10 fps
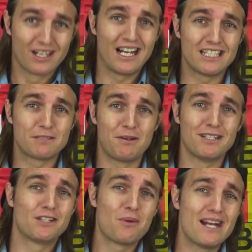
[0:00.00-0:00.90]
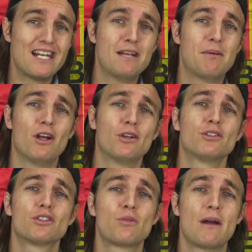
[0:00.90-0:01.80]
click the spotlight right here below to
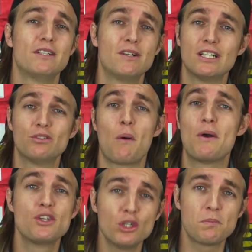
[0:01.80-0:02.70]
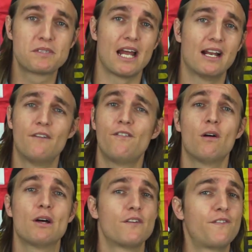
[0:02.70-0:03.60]
subscribe directly to our YouTube channel and
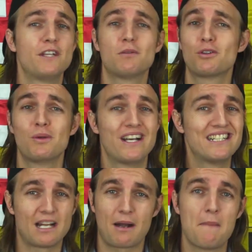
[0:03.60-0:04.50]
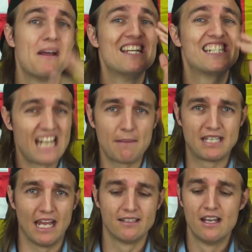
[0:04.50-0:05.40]
follow us on Facebook, Twitter, Instagram,
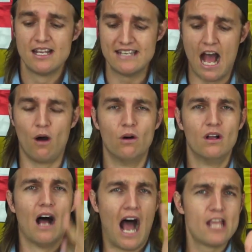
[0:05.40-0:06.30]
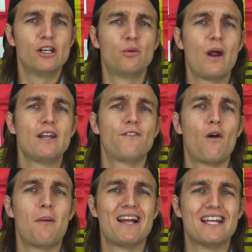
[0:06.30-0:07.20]
Snapchat. Now, are you ready
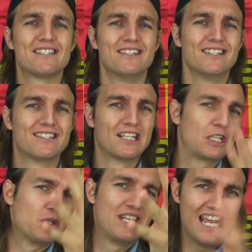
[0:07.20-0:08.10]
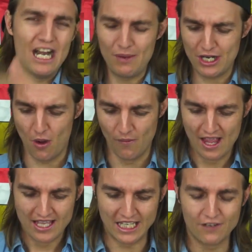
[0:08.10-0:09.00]
for my answers? Because here we go.
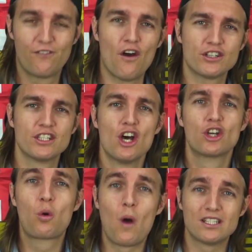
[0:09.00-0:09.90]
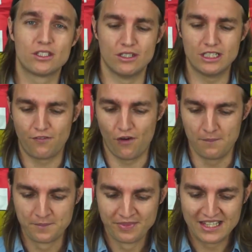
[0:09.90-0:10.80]
The first question is
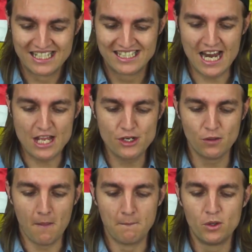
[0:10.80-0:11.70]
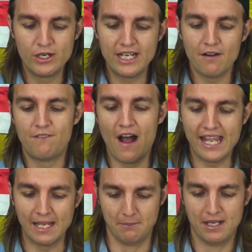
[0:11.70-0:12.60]
from Sirayu Munir
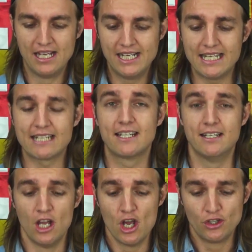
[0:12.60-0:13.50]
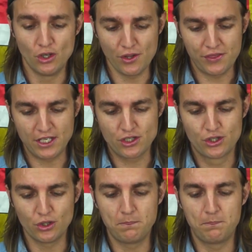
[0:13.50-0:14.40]
Fahim. He's asking, do you think
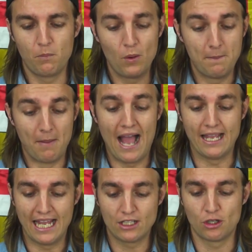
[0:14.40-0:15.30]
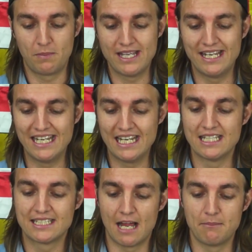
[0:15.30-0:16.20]
should we buy Héctor Bellerín in
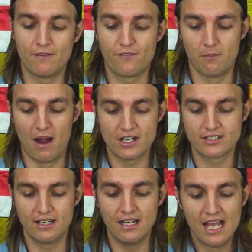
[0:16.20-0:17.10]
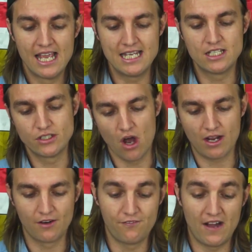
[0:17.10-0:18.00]
the summer from Arsenal? He's
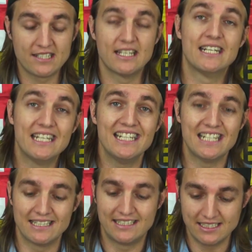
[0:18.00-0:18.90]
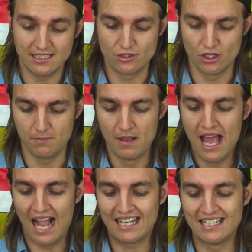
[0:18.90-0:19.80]
young and fast and he did a decent job
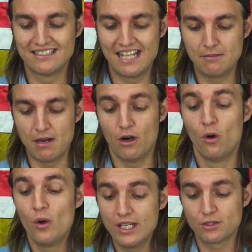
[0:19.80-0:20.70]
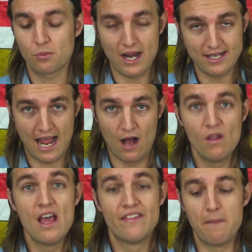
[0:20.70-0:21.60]
against Neymar, who is right
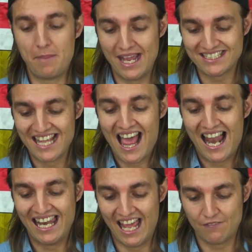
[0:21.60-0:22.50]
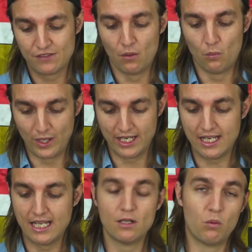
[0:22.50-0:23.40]
now the best left wing
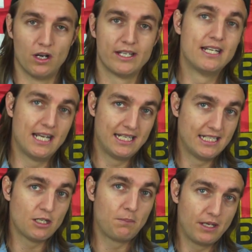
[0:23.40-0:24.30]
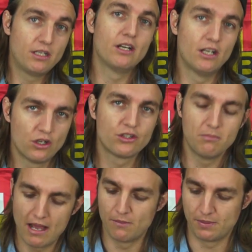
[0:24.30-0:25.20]
in the world, in his opinion and also
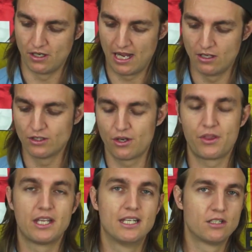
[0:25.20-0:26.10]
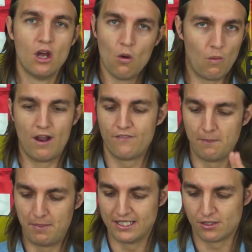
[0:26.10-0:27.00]
in my opinion. I also think he's one of the
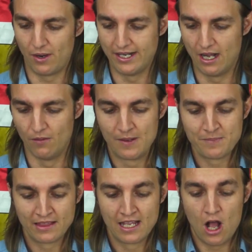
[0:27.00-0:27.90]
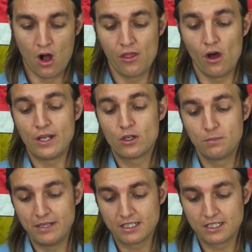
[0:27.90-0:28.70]
best right now. Although it could be